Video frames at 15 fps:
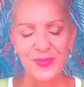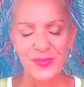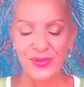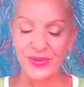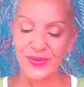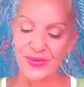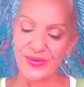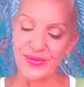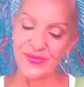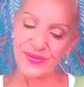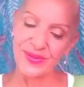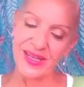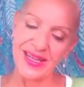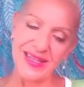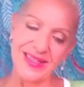
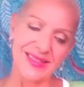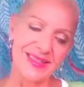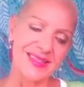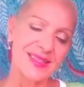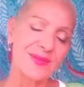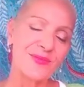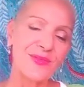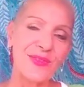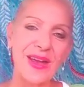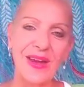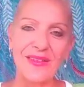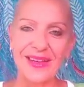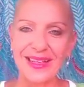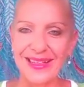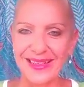Beautiful, Cancer. Some
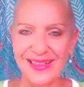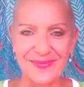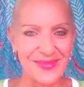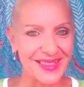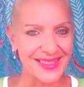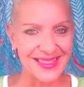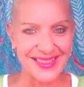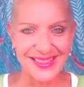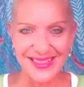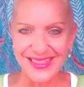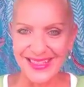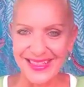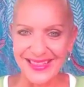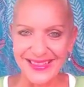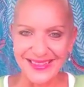very clear messages
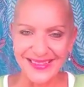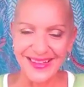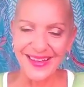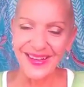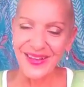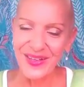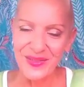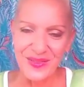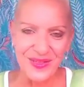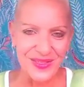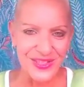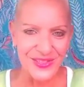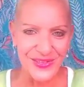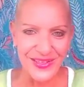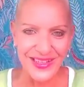here. I hope you
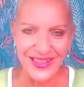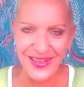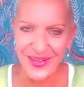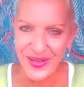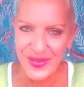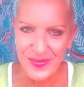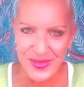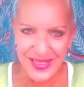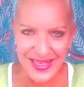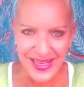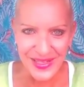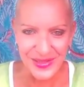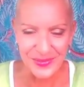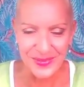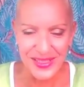enjoyed it. I hope it
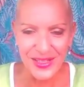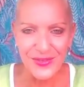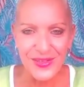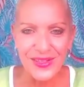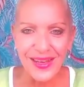helped. If you